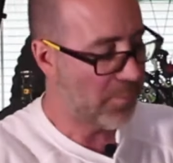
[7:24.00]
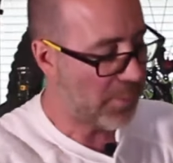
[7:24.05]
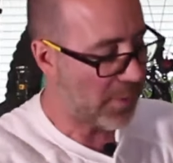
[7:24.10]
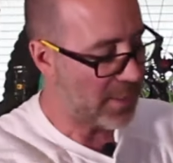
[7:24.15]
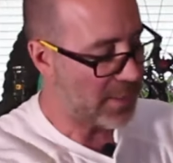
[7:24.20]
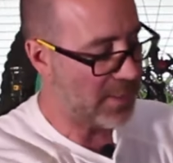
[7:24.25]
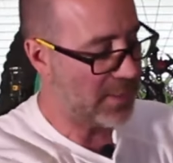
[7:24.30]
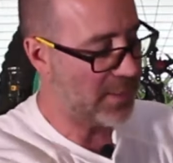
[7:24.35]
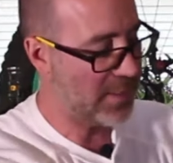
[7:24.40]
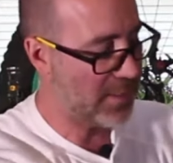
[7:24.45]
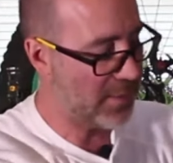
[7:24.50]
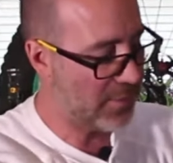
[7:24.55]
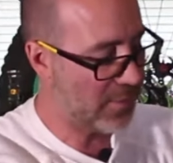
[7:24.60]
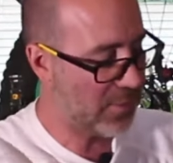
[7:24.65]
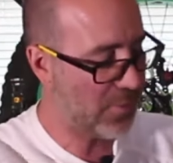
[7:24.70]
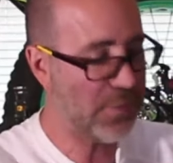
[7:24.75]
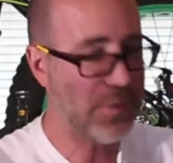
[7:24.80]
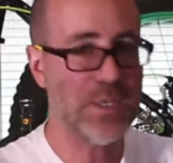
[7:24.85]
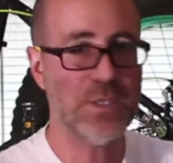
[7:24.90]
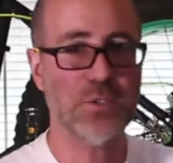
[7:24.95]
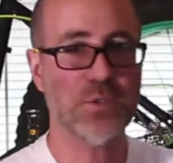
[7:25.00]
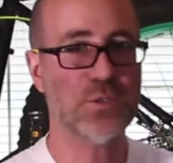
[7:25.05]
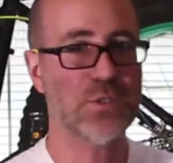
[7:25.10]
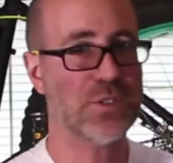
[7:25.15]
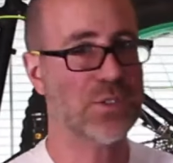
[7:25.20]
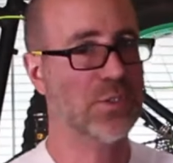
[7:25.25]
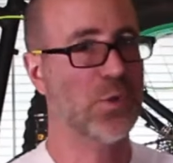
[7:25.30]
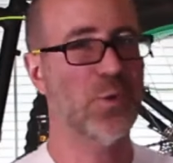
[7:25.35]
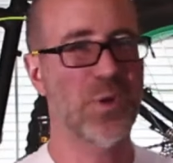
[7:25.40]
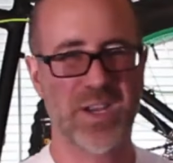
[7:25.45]
but these are
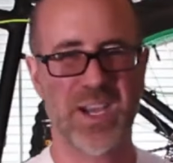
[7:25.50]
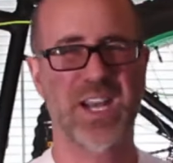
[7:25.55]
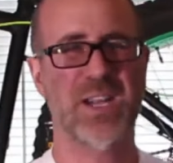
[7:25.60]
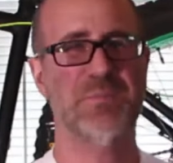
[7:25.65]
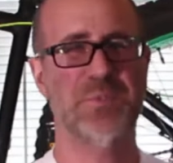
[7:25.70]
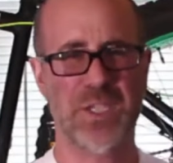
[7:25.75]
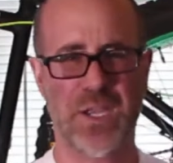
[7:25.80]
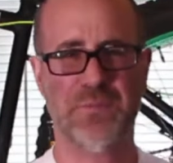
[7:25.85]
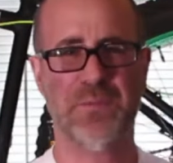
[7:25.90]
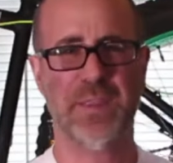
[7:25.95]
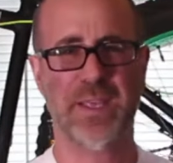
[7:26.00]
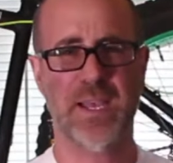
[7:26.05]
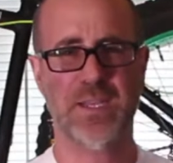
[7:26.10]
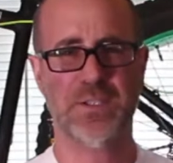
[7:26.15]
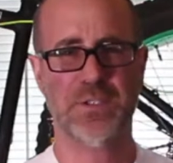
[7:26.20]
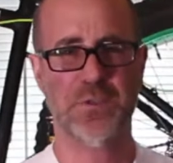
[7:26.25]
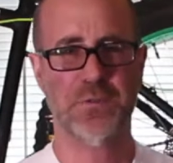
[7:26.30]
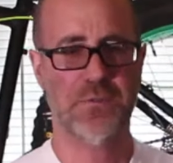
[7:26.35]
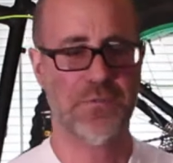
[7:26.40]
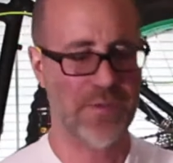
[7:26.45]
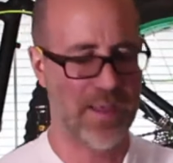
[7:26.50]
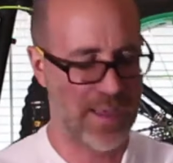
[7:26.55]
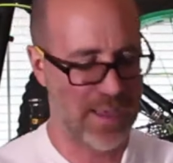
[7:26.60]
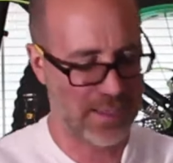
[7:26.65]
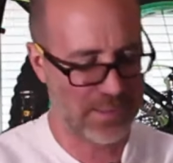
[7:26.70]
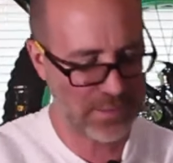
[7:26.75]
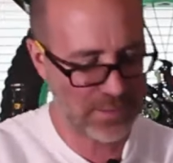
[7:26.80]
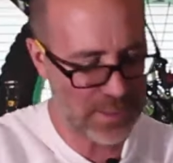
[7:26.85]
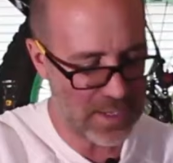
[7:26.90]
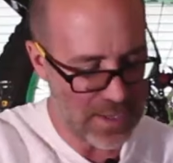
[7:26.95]
just quick items you have to get to
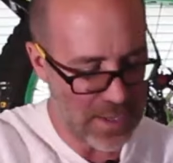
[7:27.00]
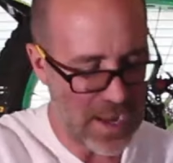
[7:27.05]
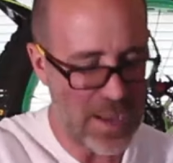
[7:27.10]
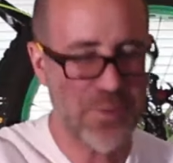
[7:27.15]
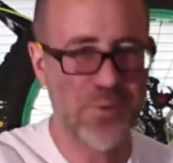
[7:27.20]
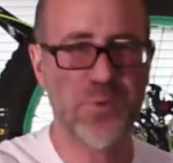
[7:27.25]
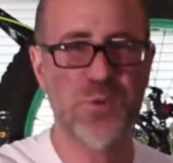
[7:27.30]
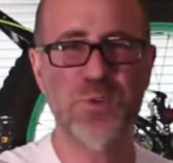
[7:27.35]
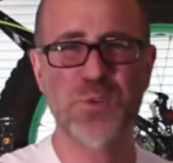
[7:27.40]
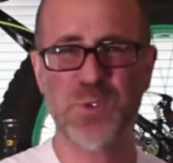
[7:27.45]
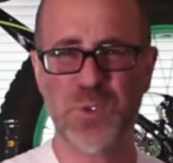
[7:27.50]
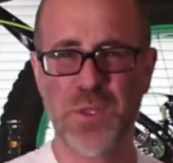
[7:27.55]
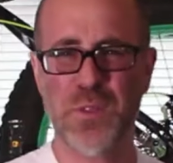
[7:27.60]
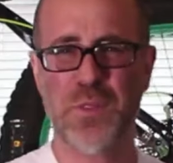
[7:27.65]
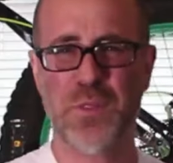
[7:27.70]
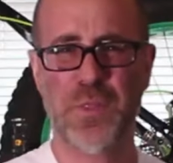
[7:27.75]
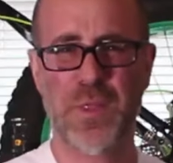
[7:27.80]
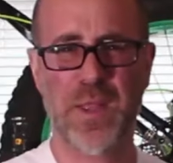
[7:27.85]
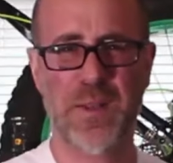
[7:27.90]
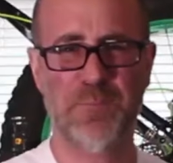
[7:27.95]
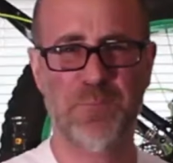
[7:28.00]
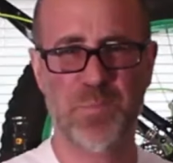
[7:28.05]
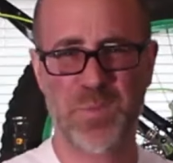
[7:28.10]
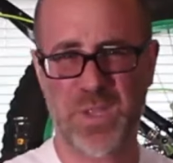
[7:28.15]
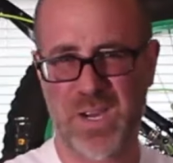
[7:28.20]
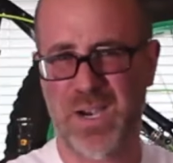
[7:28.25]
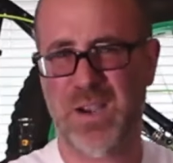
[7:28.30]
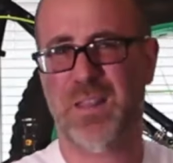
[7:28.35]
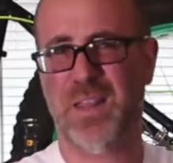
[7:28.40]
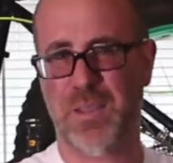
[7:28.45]
fast, and they're usually thin,
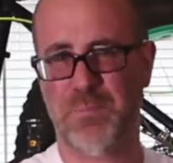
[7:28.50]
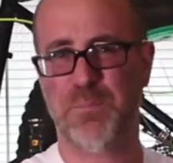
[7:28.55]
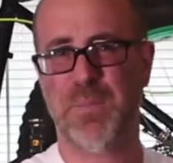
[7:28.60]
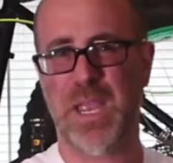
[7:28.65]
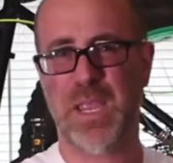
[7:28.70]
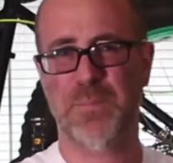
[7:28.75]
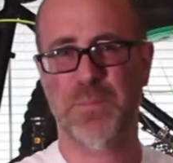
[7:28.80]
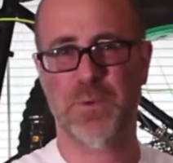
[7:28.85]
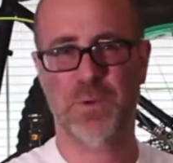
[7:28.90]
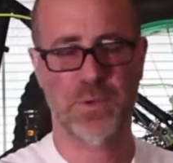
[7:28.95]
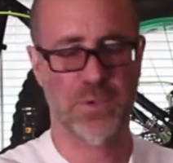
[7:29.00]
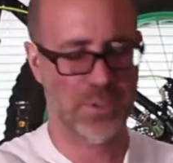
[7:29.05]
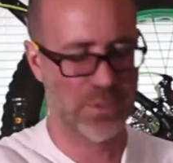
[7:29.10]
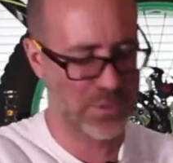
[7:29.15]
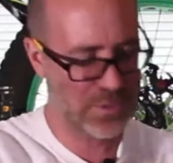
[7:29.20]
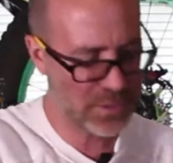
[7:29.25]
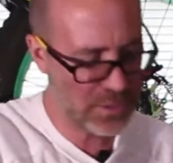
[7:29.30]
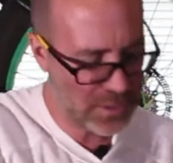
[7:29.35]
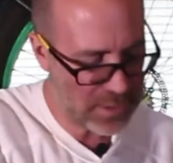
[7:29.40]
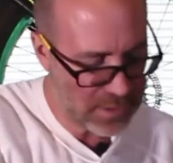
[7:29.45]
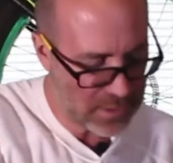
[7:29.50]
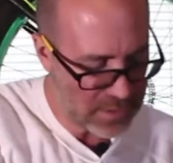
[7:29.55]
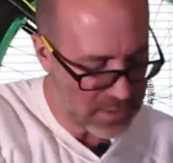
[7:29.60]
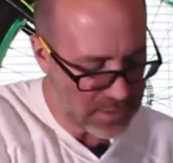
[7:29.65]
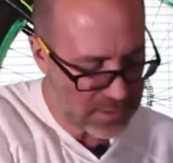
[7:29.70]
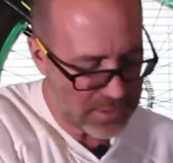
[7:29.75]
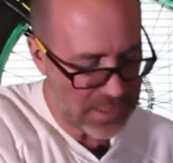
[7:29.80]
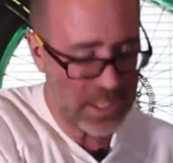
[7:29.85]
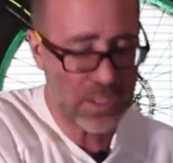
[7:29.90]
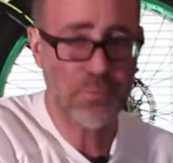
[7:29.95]
kind of like paper goods.
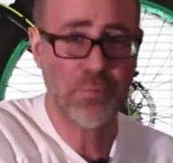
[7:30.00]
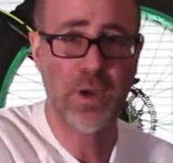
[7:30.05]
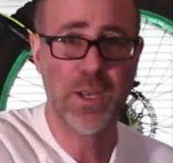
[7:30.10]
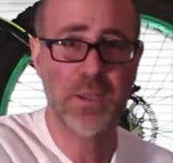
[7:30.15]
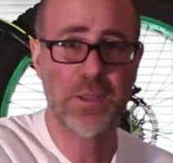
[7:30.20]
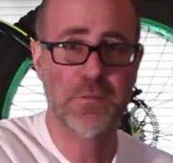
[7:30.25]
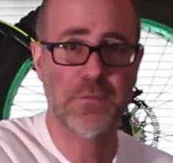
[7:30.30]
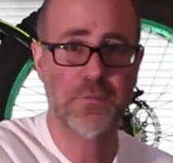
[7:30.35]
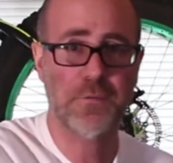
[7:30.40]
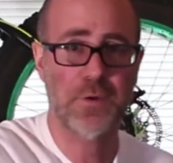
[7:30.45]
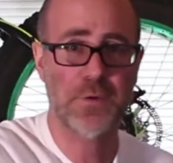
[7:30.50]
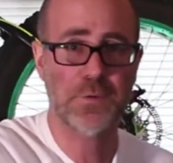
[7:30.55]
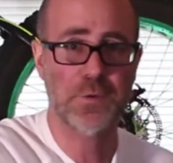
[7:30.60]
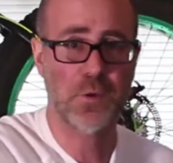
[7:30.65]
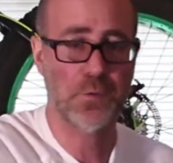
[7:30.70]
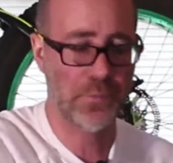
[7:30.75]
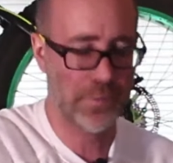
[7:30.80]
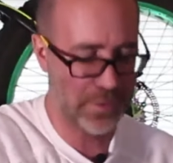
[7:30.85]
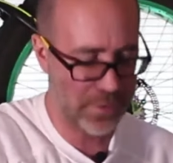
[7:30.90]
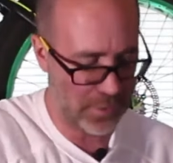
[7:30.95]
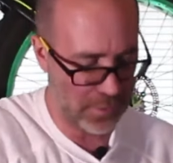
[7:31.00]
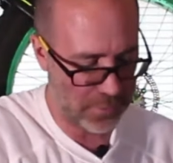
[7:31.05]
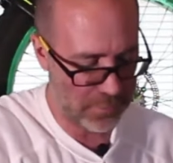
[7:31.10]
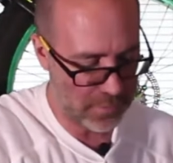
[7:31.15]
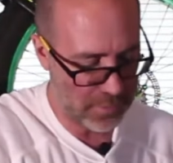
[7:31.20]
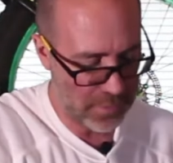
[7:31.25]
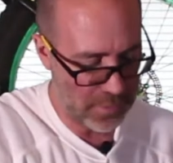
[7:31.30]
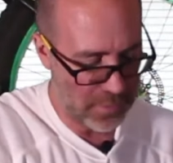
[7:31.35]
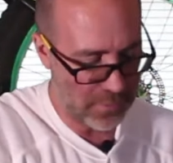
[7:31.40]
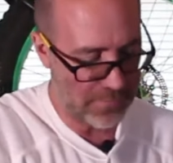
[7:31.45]
Stick it right in the front over here,
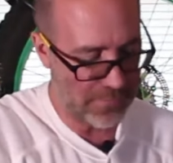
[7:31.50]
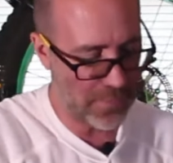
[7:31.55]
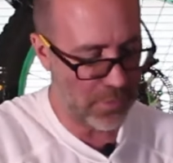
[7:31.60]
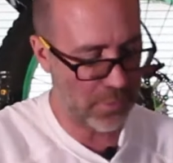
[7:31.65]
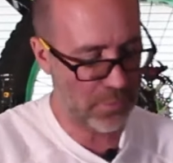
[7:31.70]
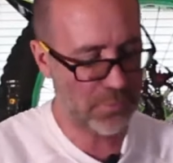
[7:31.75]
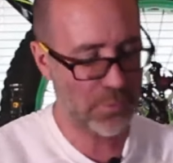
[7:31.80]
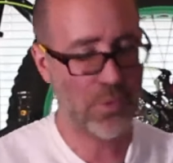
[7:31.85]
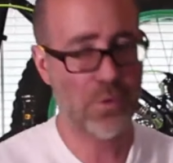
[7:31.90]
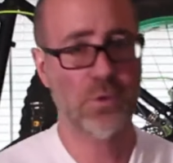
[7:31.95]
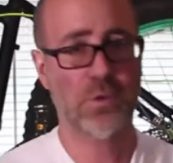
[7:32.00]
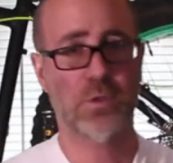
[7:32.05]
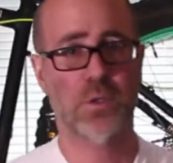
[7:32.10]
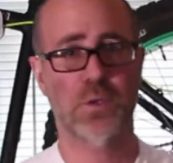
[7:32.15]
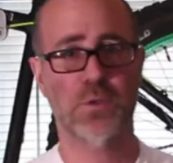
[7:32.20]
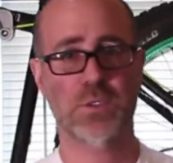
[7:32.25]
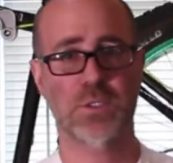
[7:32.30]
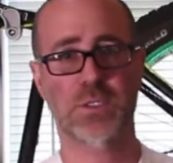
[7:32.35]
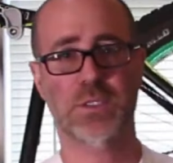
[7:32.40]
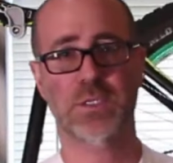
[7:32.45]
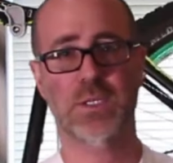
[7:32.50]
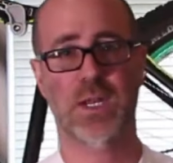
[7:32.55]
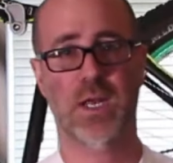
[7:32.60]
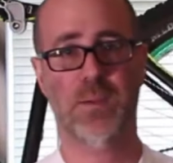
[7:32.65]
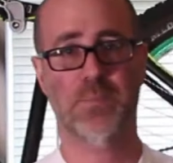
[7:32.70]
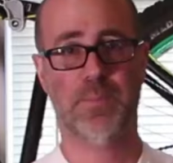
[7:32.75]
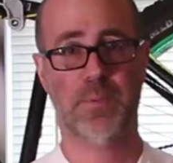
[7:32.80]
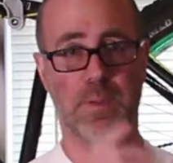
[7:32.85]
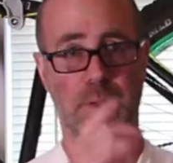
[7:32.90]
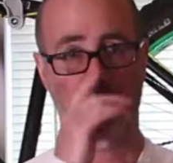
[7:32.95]
Velcro closes it
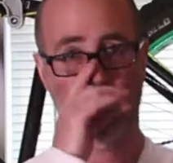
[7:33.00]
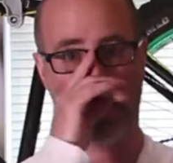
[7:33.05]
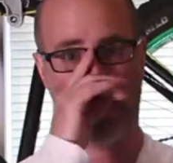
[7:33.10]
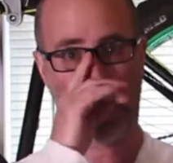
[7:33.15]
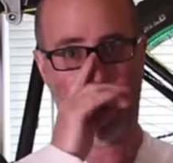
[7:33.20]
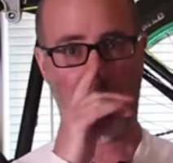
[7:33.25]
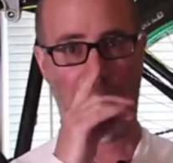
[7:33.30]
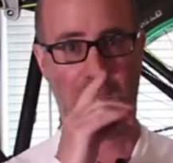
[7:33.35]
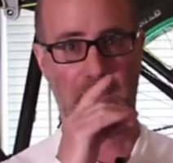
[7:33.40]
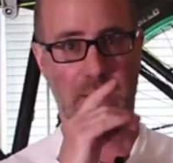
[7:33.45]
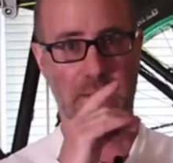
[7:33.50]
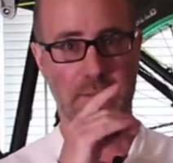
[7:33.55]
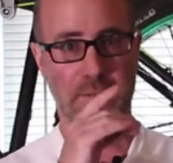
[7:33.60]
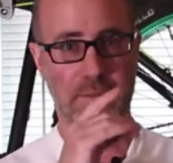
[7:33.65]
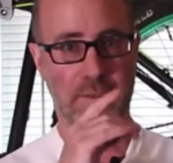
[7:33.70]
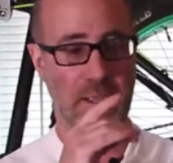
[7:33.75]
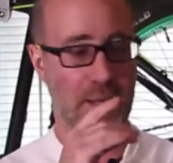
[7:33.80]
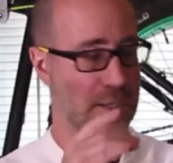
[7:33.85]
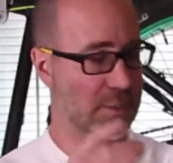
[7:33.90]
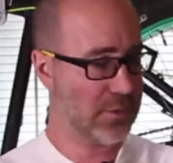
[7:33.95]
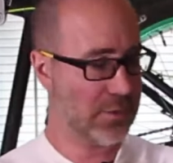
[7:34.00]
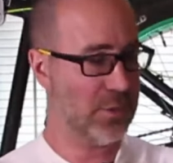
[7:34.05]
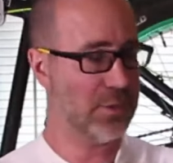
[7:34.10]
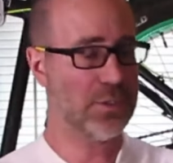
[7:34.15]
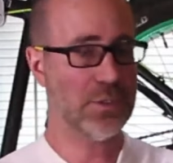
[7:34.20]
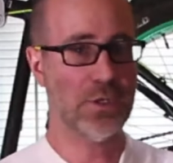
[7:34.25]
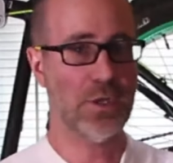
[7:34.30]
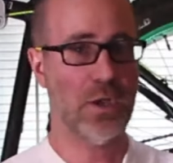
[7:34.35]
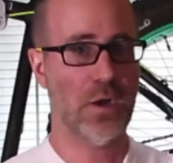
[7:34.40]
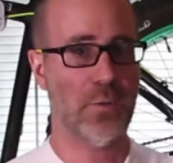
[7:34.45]
up, and, and it's good
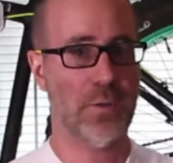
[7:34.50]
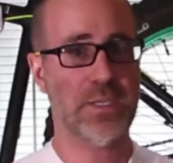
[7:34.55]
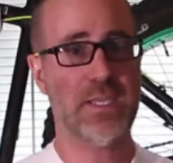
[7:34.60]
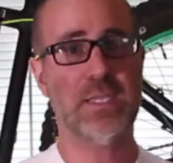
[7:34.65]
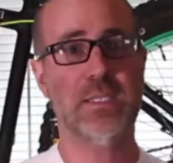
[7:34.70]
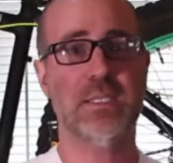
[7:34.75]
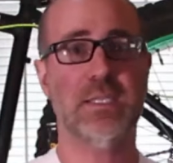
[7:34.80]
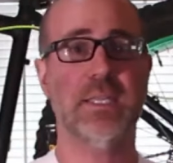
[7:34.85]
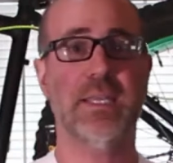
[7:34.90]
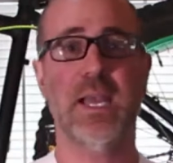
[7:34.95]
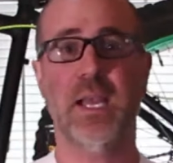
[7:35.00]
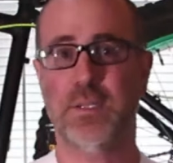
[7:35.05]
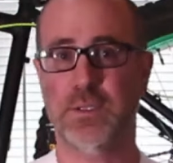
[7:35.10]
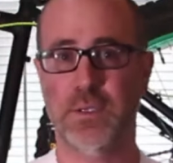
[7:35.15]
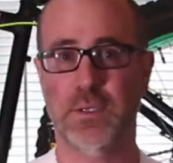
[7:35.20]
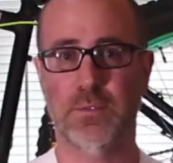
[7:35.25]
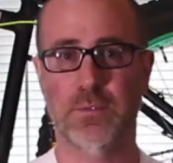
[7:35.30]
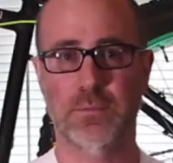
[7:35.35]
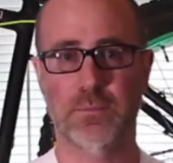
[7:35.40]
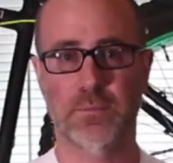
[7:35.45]
to go and easy to get to.